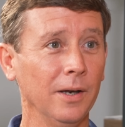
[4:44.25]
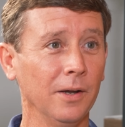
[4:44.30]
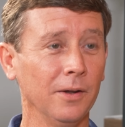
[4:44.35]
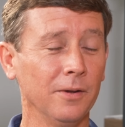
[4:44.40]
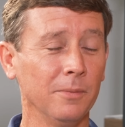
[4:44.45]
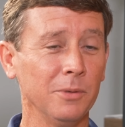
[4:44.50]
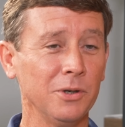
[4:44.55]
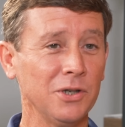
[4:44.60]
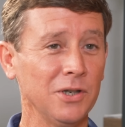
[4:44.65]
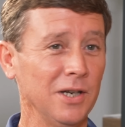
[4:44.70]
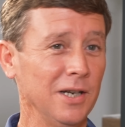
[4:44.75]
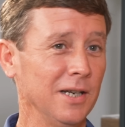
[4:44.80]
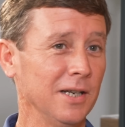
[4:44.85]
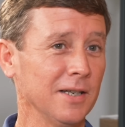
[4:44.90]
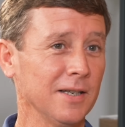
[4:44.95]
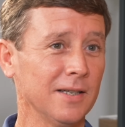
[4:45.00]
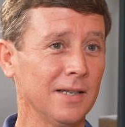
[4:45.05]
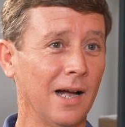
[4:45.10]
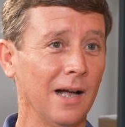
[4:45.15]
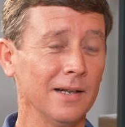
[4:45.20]
the machine
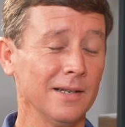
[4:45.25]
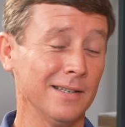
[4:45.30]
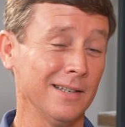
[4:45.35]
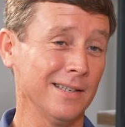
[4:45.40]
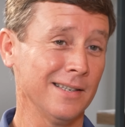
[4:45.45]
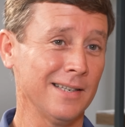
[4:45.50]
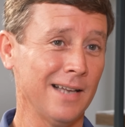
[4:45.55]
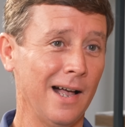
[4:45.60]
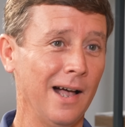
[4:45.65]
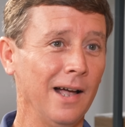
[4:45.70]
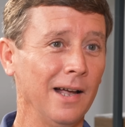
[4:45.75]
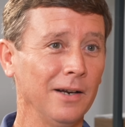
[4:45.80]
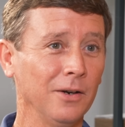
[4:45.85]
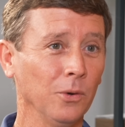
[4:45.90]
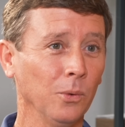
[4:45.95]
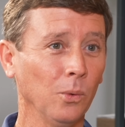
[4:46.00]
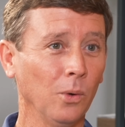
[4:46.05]
is not designed to